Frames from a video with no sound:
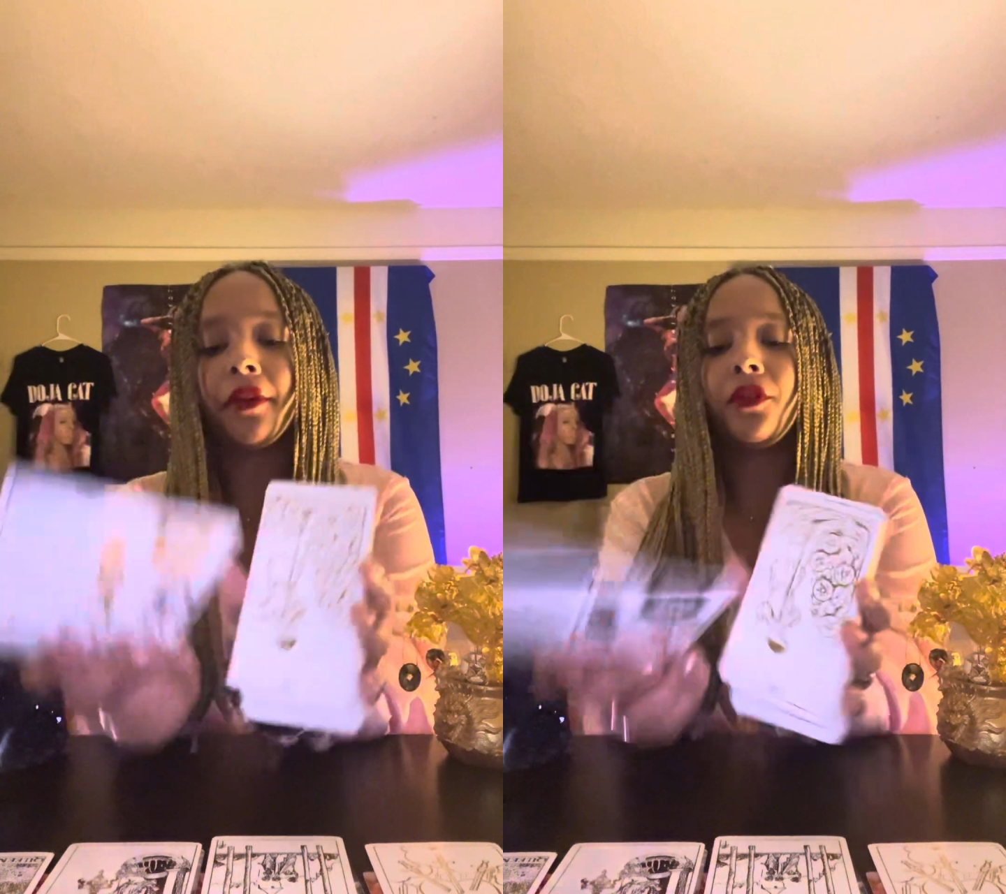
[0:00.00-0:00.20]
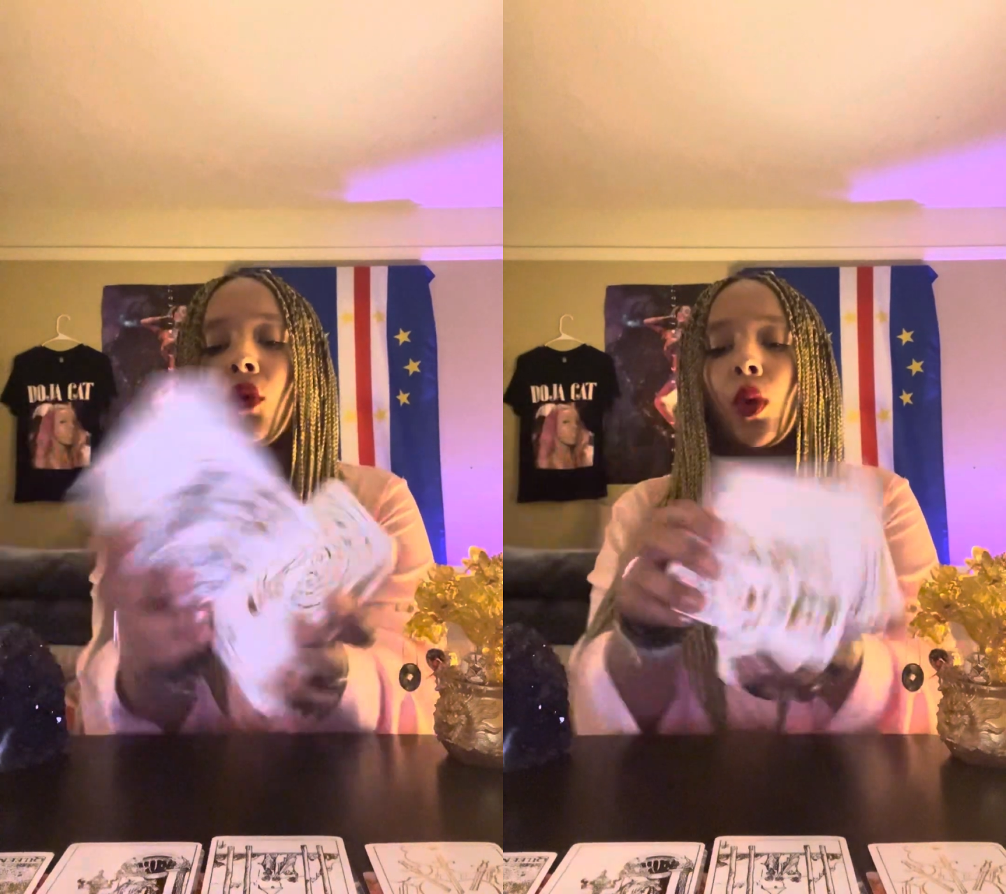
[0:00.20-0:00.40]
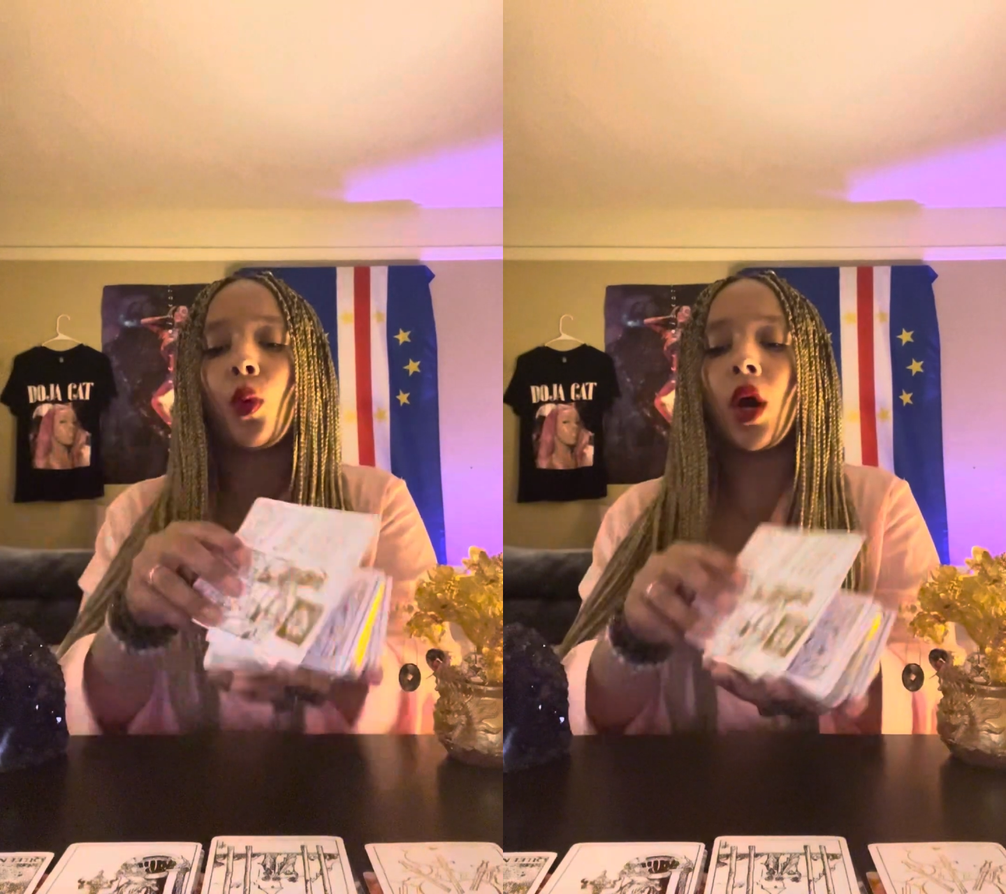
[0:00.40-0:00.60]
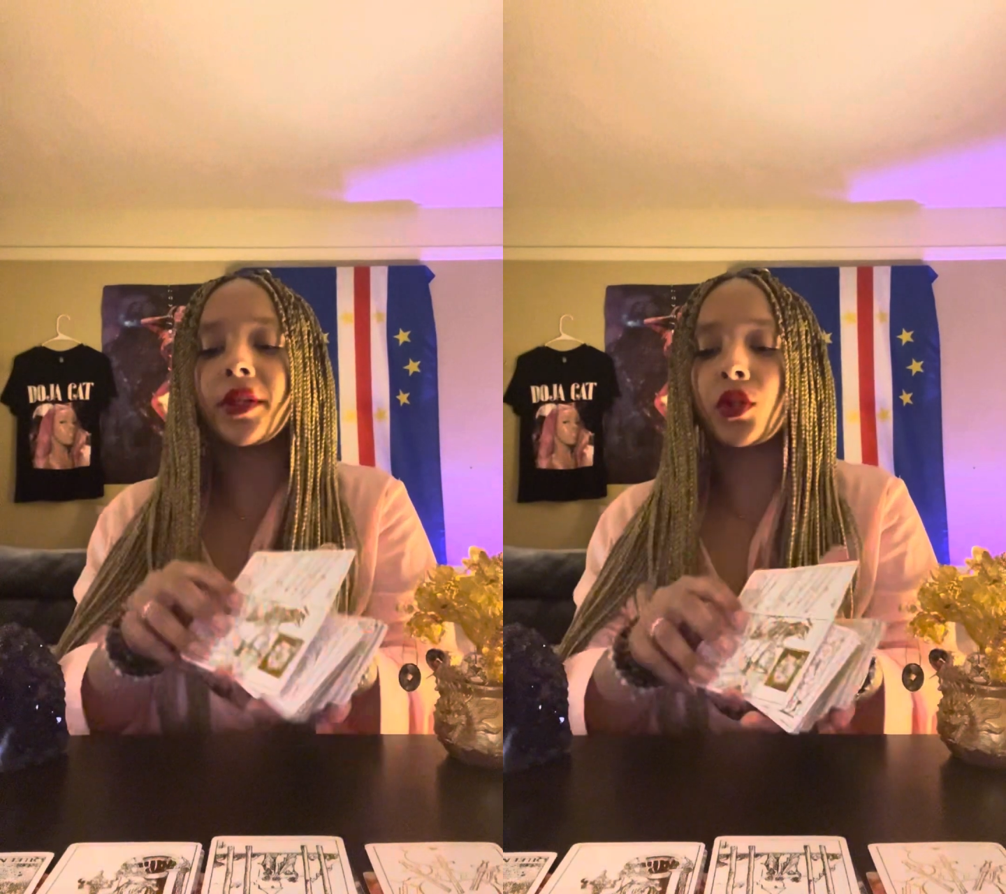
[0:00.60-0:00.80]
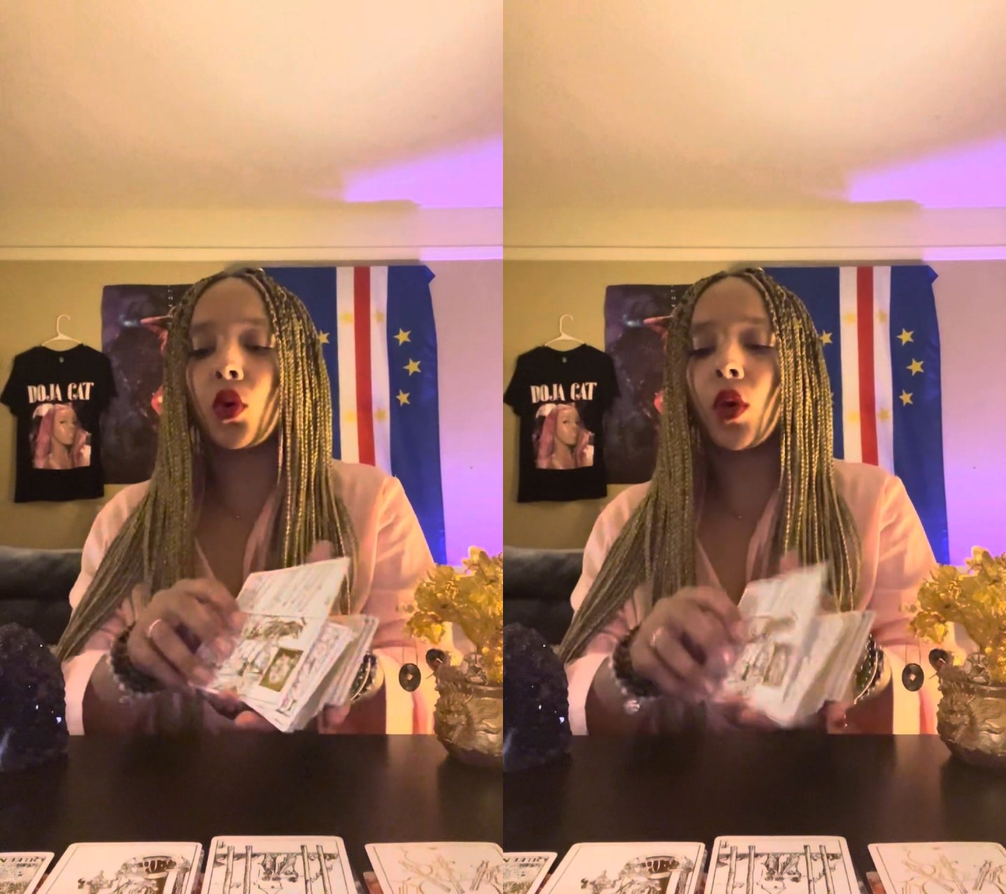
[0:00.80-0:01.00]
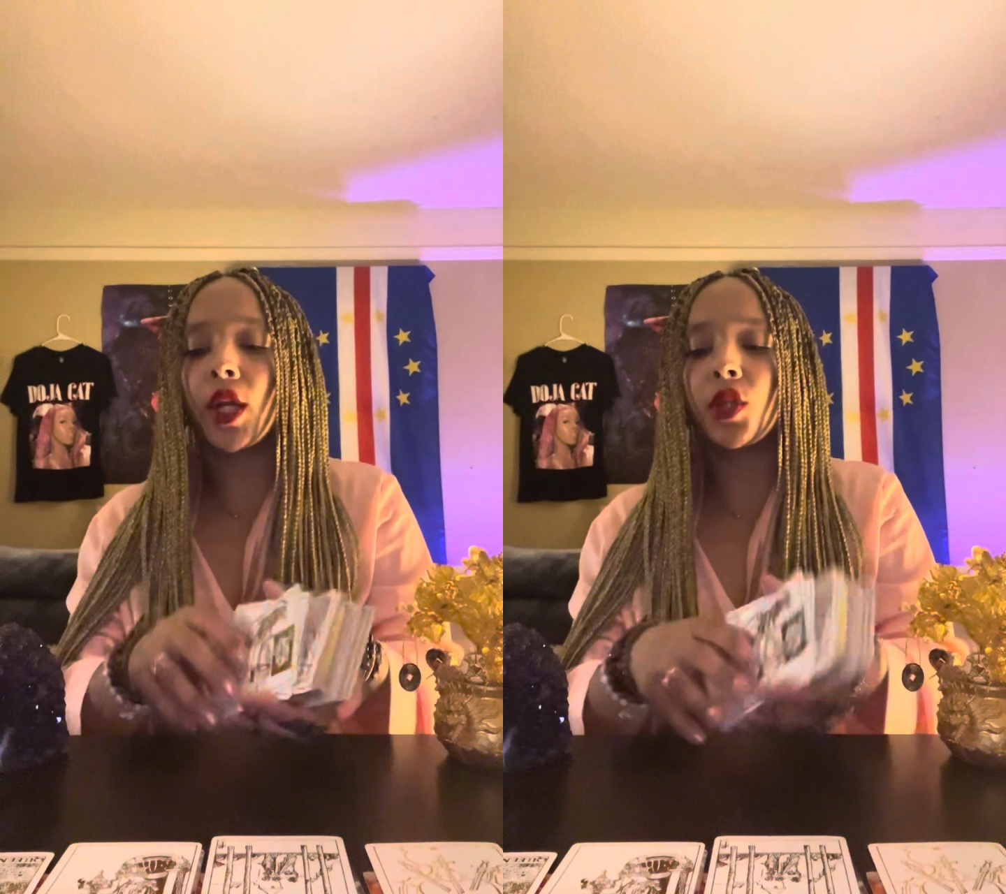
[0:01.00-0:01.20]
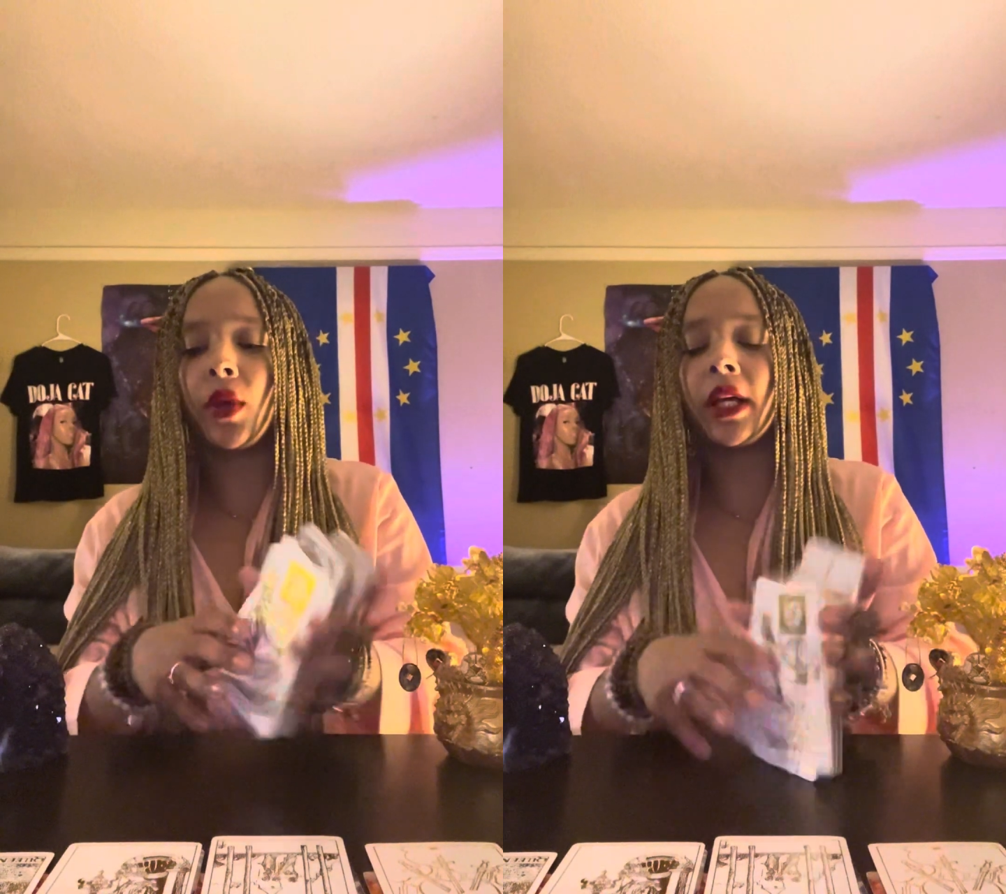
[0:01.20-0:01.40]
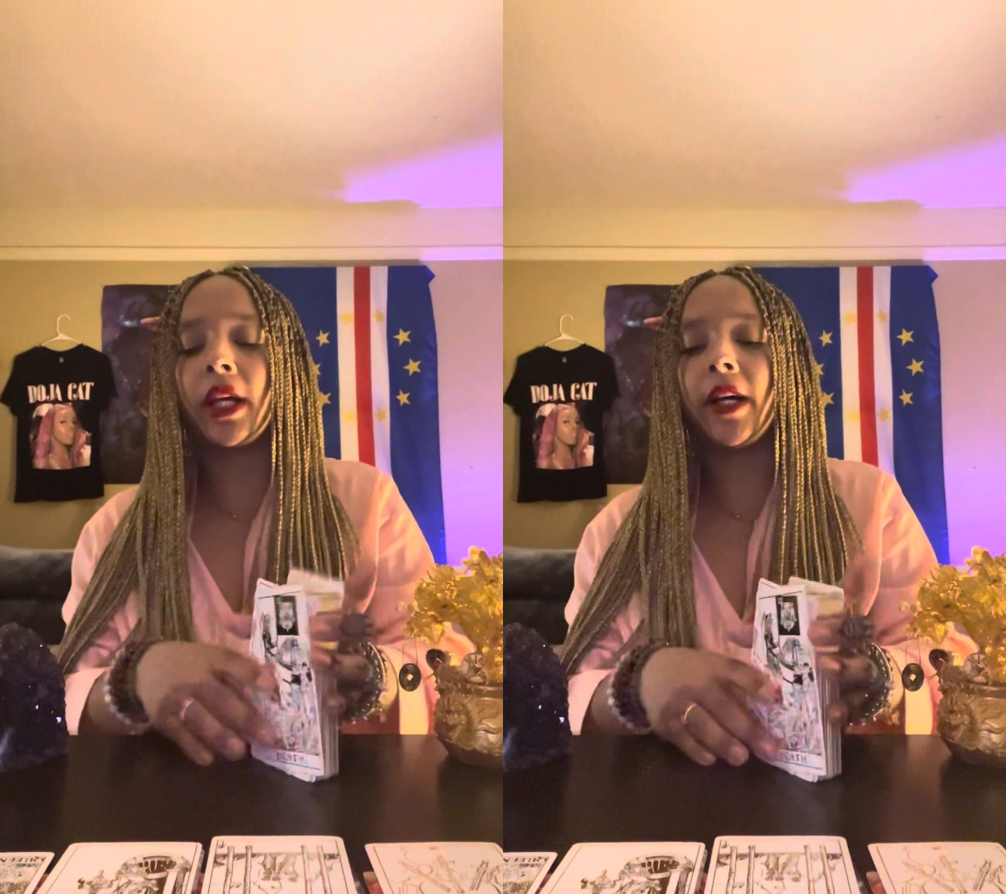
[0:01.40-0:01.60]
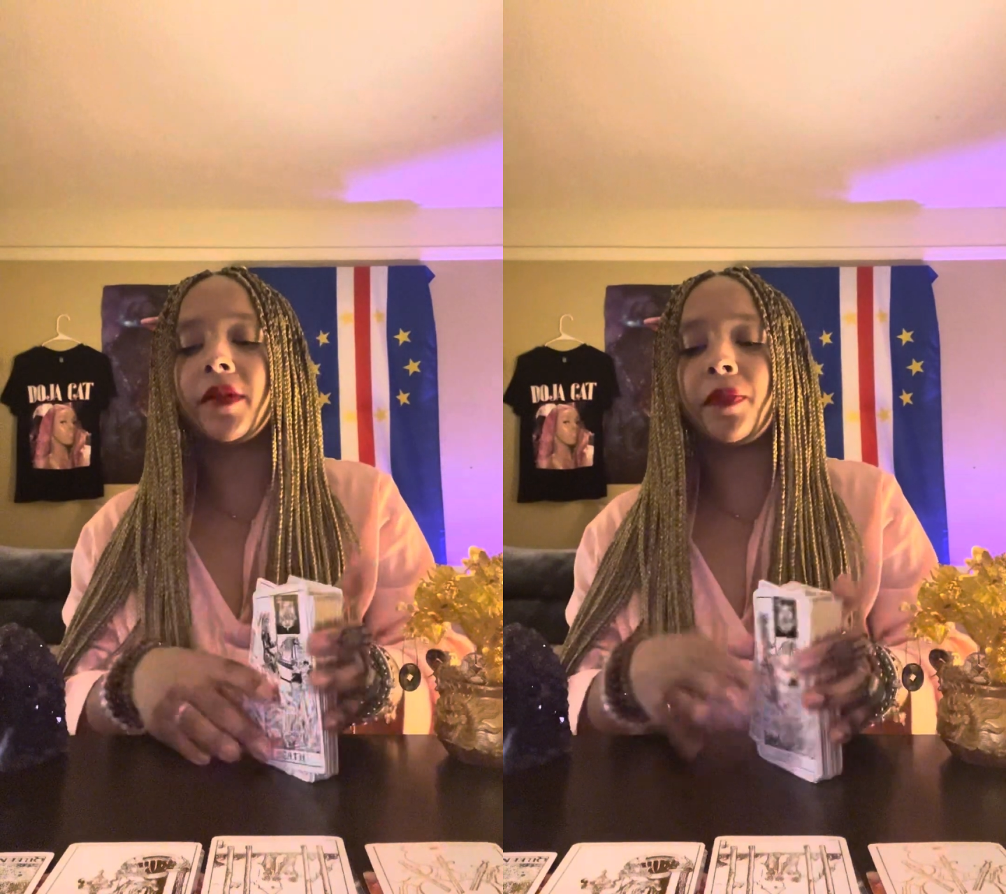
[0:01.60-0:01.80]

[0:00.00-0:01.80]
Four Wands, Taurus, Queen of Cups,